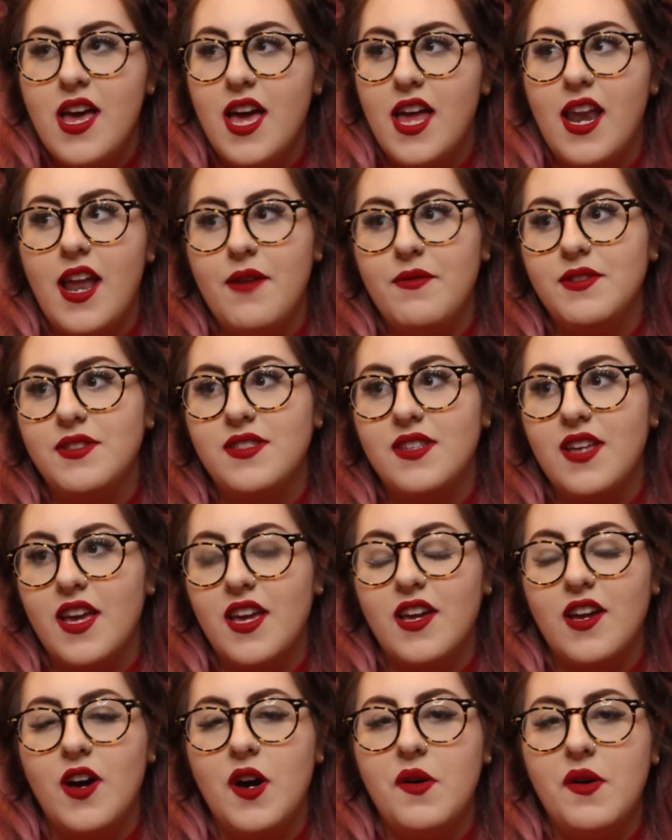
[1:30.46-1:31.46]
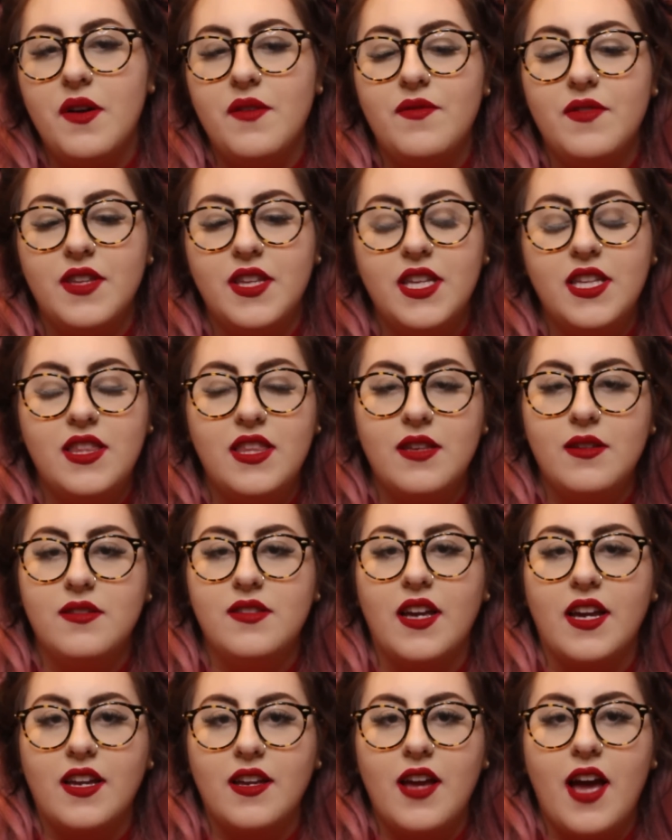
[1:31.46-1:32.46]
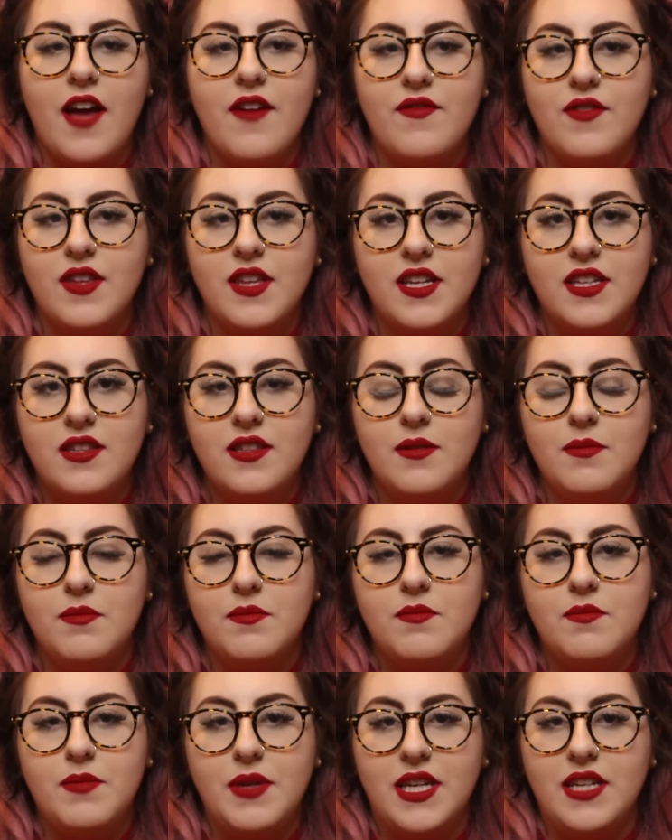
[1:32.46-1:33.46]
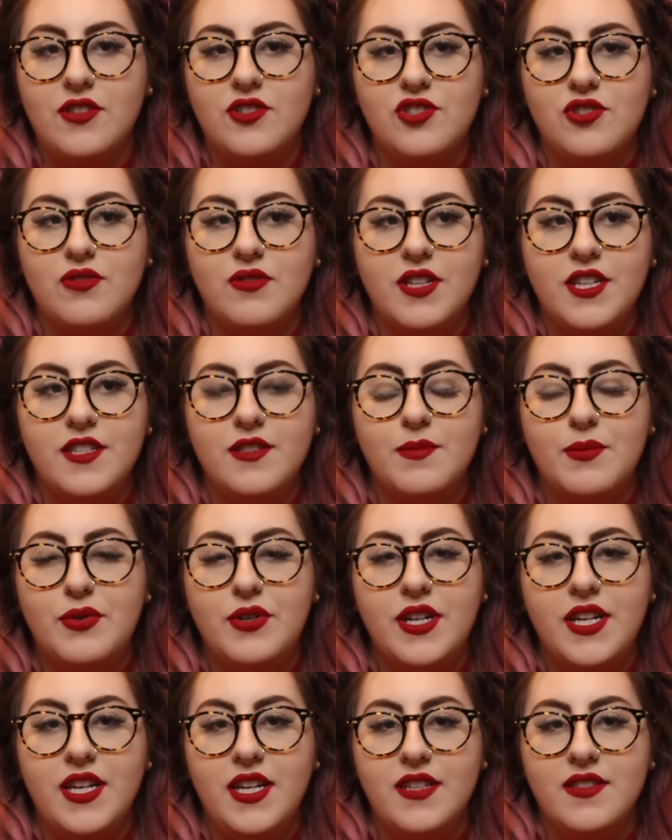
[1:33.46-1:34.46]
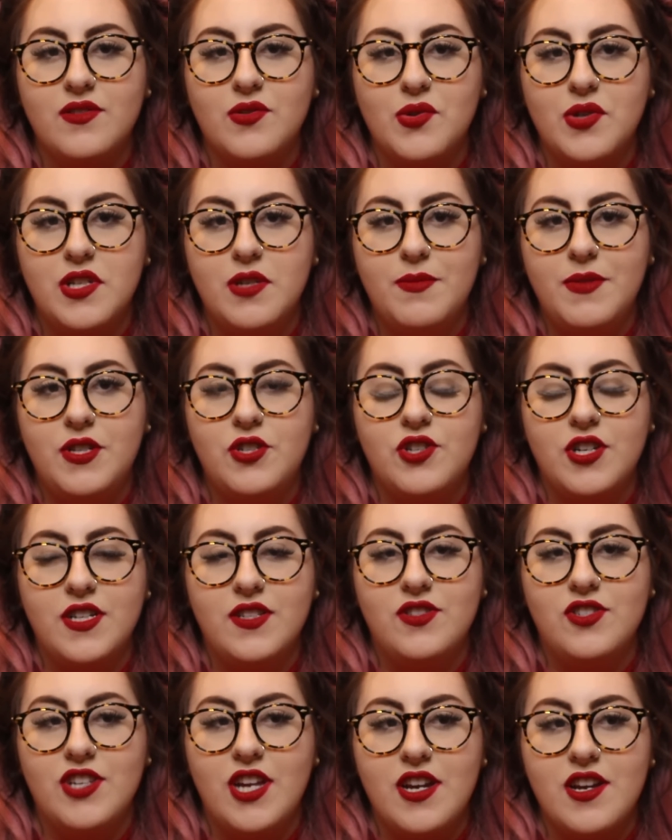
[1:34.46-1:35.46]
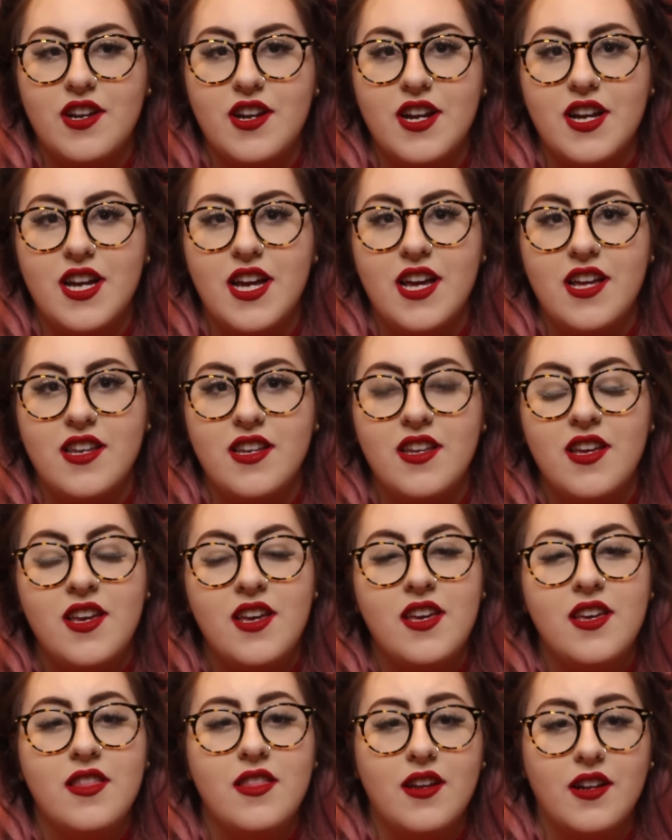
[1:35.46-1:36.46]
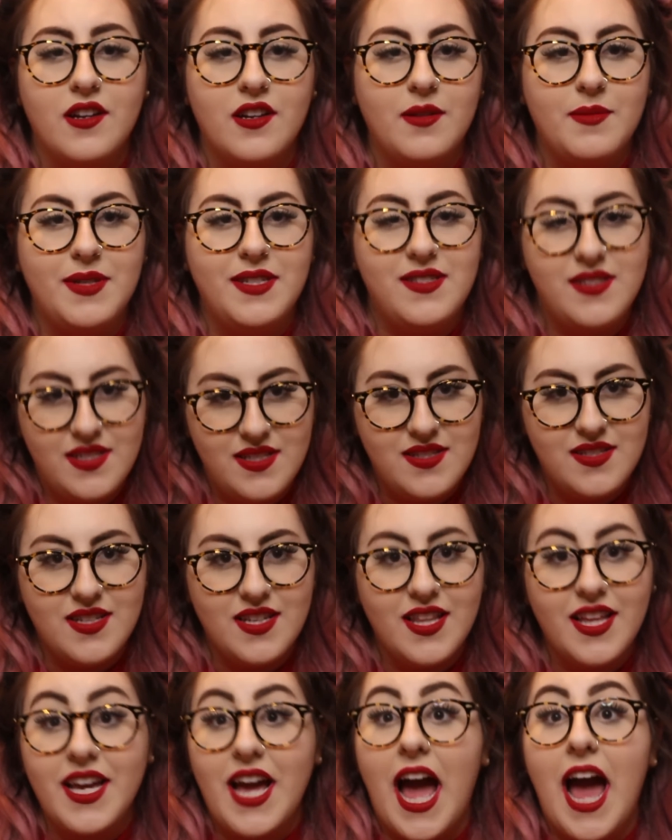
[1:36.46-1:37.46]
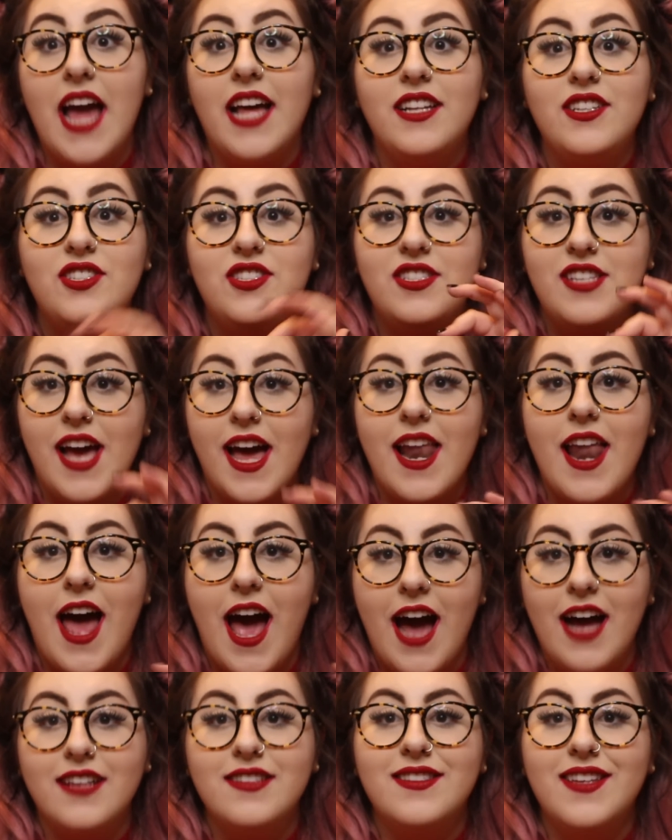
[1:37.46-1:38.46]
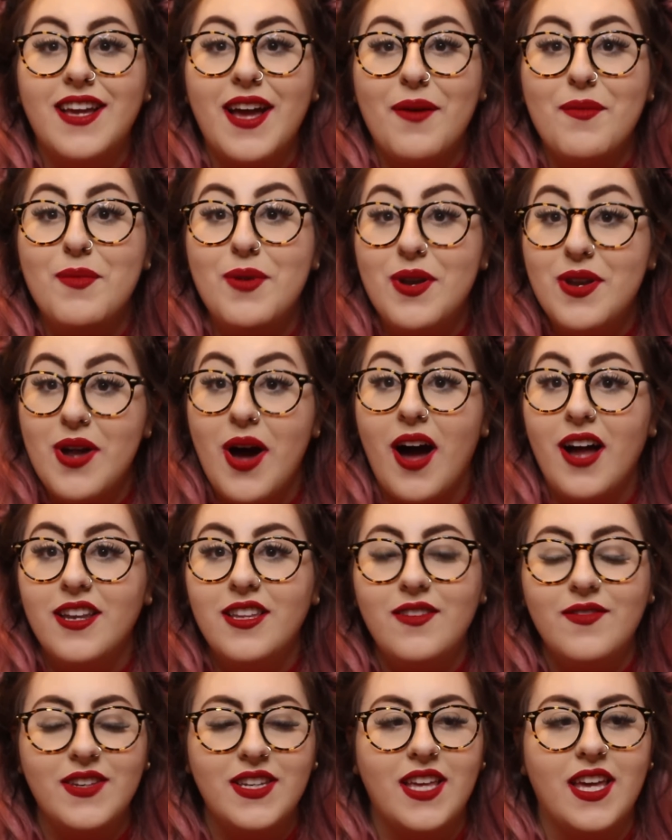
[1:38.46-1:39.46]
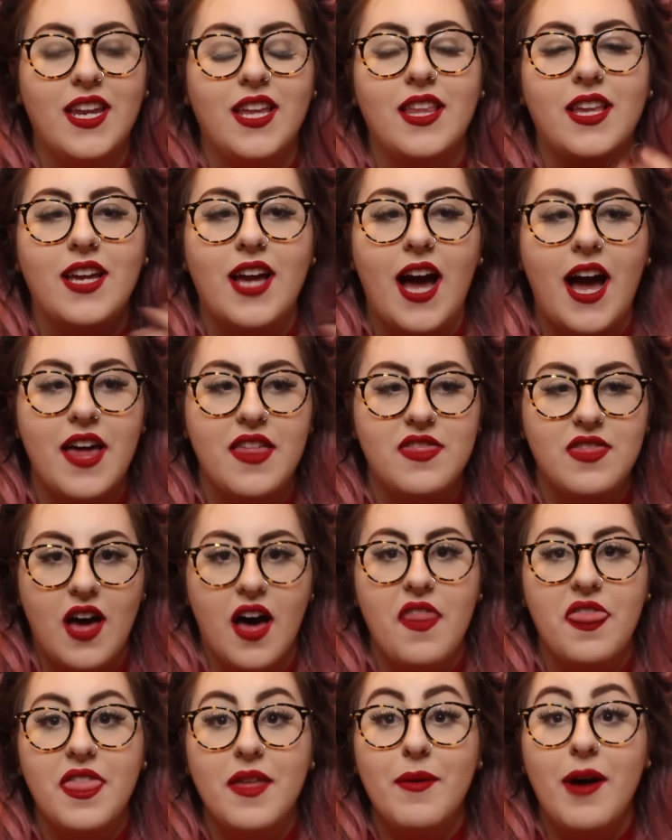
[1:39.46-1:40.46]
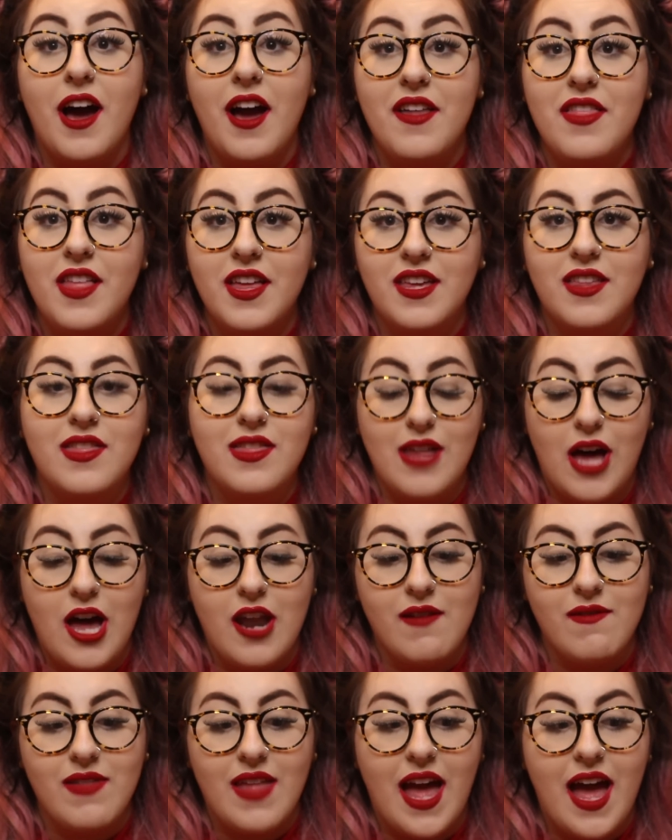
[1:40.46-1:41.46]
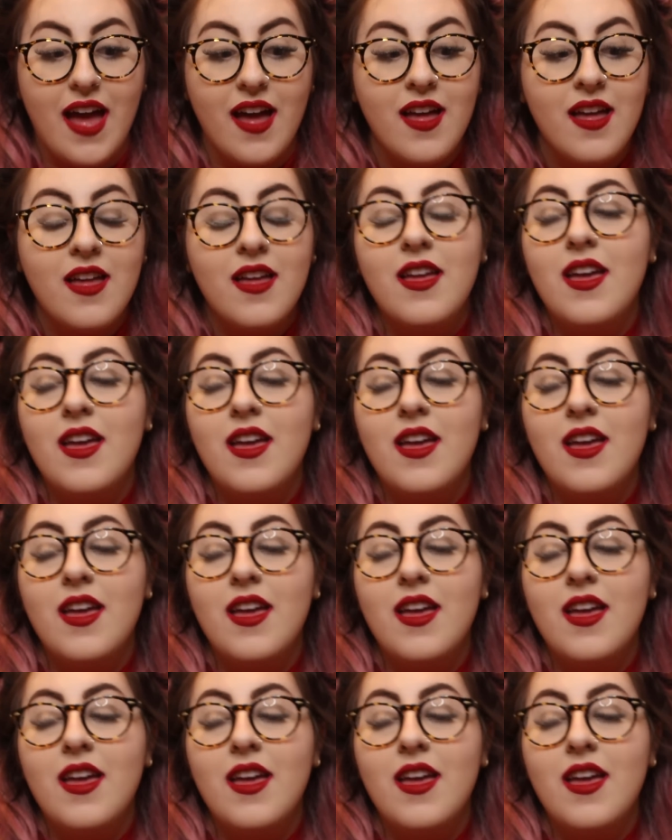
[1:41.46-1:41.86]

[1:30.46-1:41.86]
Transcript: And I was like, oh, I feel like the pink shoelace boy is going to be transgender and they're gonna be Cece. Like, I dead ass. Like, I'm not even kidding. Like, I thought of that.